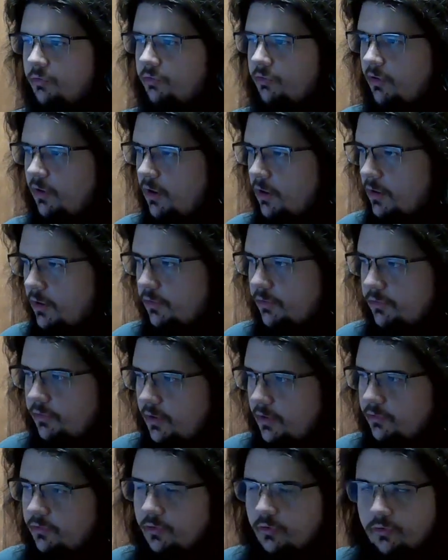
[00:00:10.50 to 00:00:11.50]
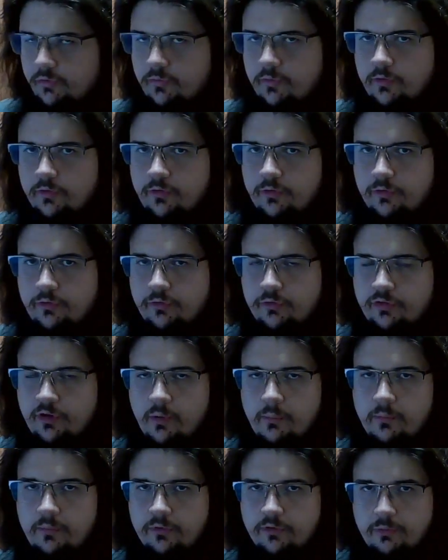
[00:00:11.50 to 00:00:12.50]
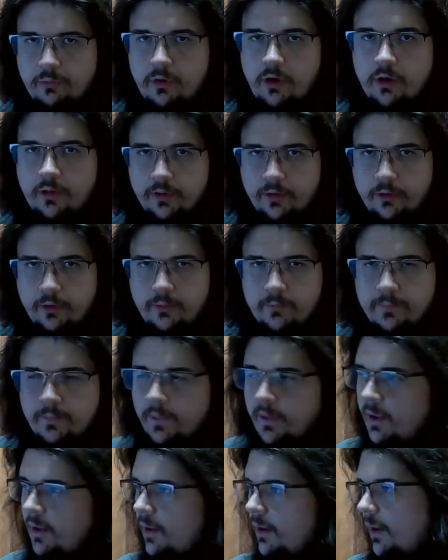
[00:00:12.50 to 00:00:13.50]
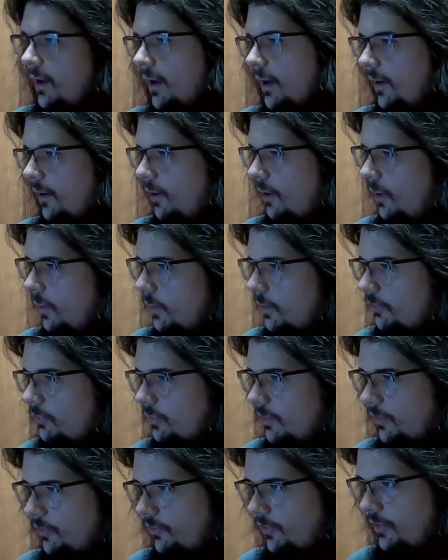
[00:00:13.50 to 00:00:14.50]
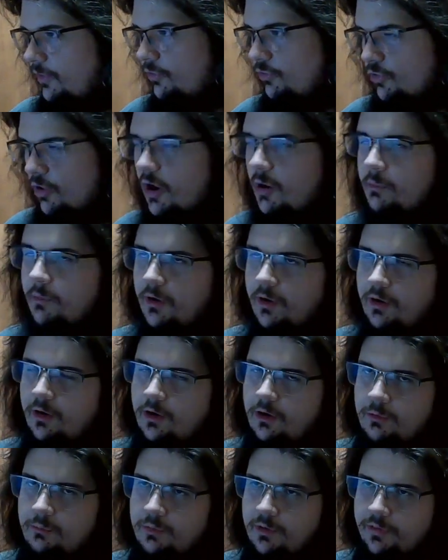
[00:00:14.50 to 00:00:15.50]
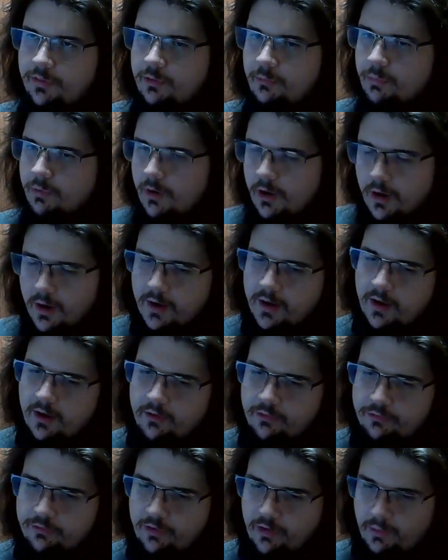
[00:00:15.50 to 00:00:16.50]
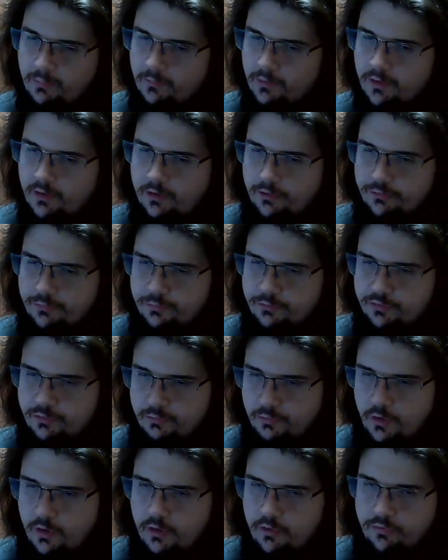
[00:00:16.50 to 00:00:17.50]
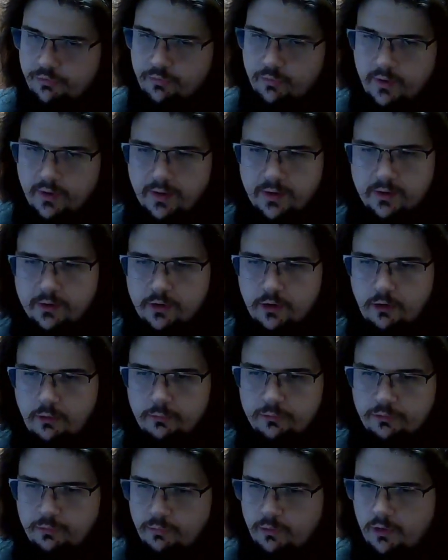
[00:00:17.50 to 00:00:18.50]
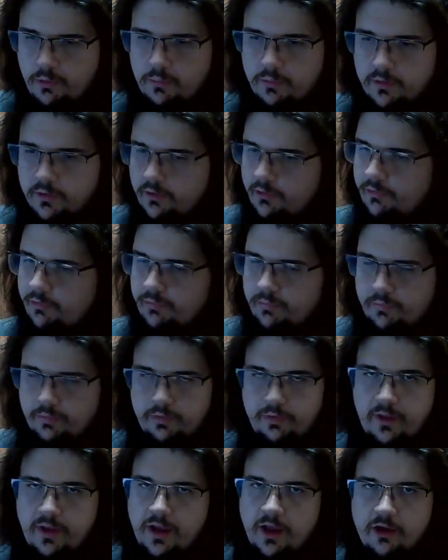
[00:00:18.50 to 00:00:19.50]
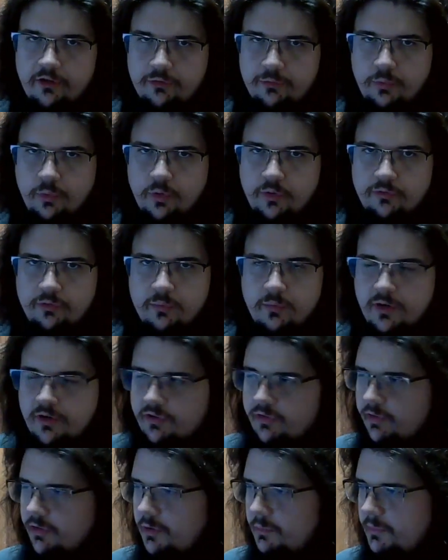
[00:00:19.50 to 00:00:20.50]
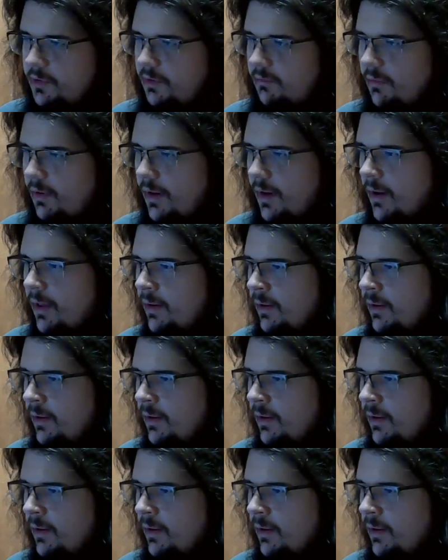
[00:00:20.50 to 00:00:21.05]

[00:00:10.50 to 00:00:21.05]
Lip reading: Thiago Santos versus Jamal Hill. I always want to say John Mahal, but the broadcast team calls him Jamal, so I got to call him Jamal because they have more information than me, right?